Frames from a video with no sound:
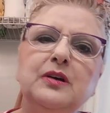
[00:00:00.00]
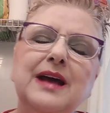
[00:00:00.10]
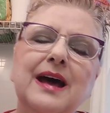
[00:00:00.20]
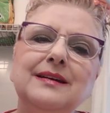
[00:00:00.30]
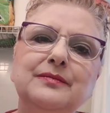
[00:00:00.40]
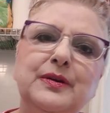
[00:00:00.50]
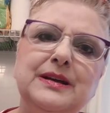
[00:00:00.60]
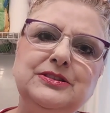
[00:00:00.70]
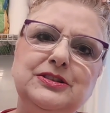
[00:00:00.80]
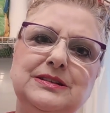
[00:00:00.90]
some Rhode
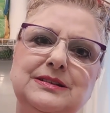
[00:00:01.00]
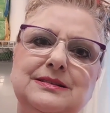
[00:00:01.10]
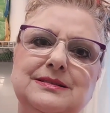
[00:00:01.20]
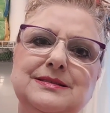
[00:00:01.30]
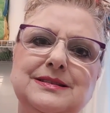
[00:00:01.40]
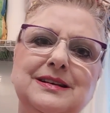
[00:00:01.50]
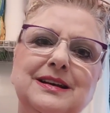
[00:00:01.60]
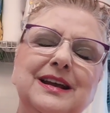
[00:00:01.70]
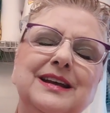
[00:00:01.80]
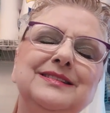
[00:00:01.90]
Island red
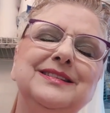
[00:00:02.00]
chickens.